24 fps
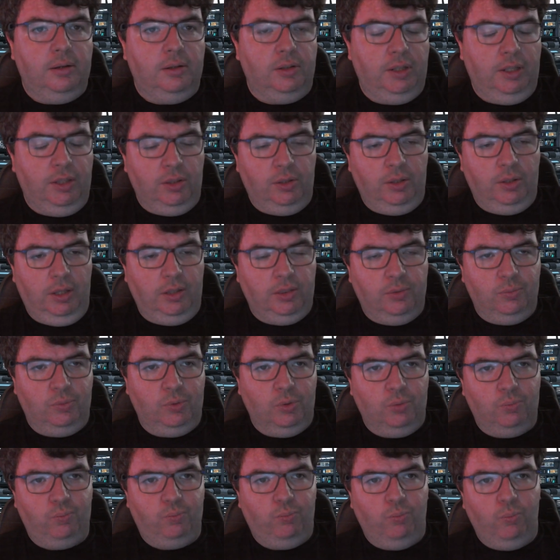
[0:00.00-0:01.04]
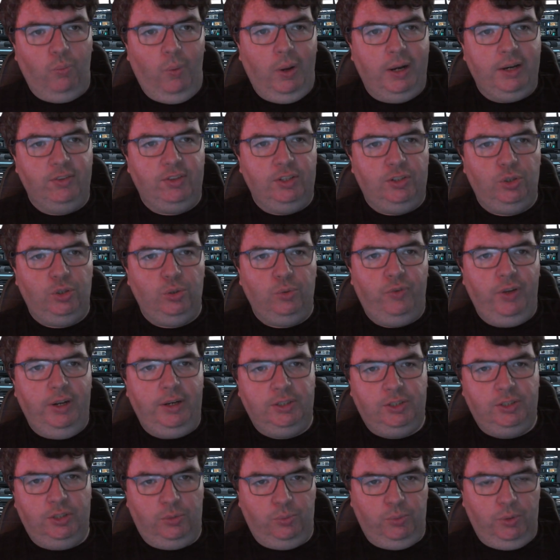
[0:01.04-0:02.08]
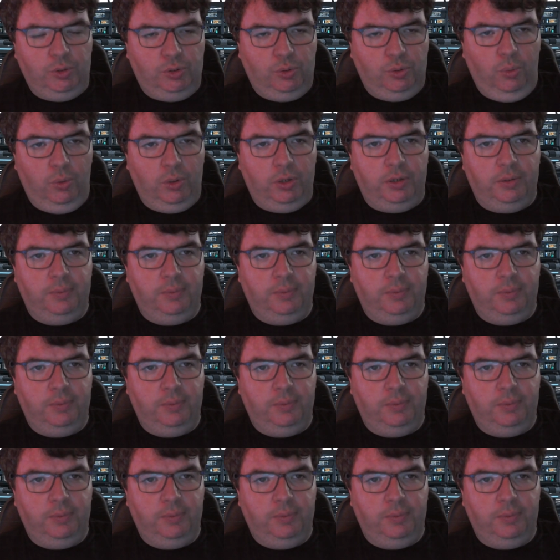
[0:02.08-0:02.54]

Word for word: And, and one of the two venues at the Rose Bowl